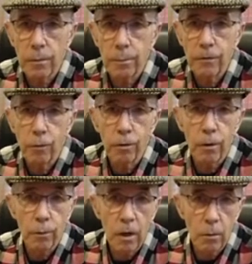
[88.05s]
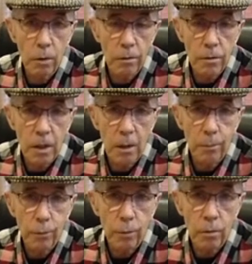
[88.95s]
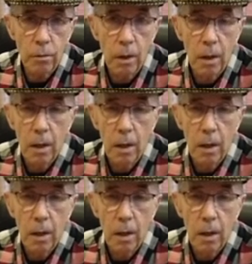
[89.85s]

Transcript: before the railroads came through.